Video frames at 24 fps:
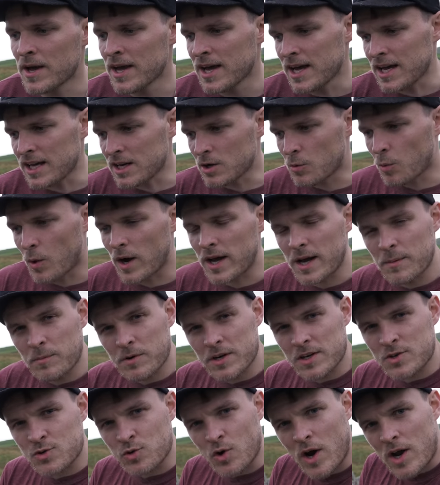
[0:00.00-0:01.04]
in a way I'm
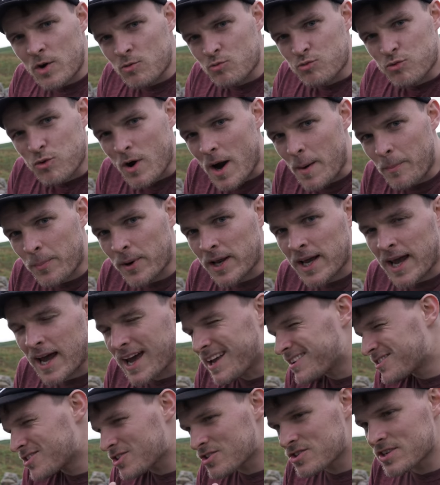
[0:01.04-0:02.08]
going to try and
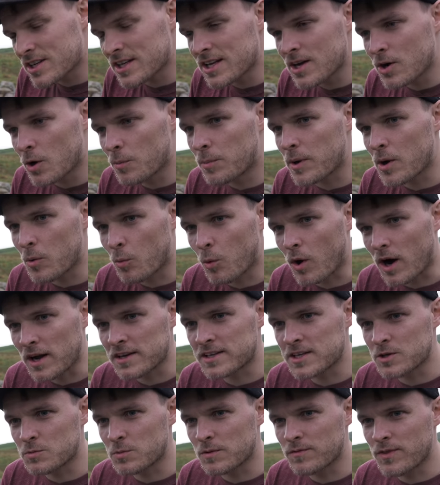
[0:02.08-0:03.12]
replicate just a little bit what I
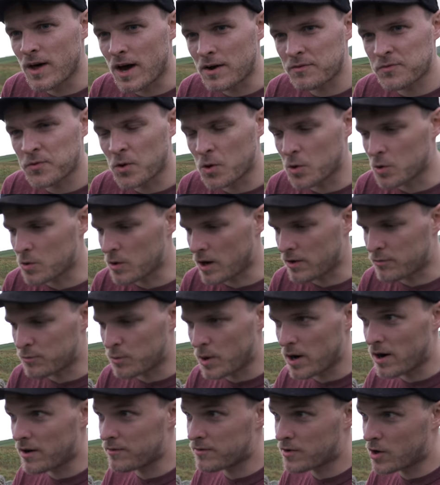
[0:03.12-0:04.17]
did with that photograph,
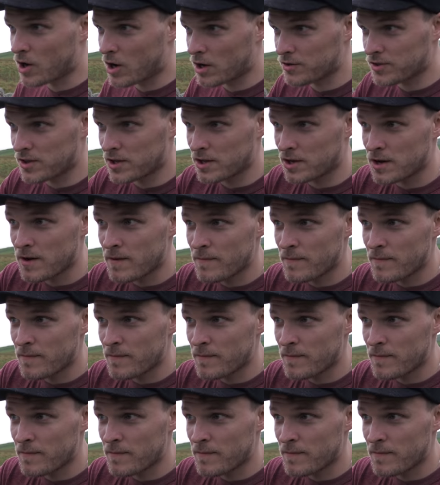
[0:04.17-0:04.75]
where I've got the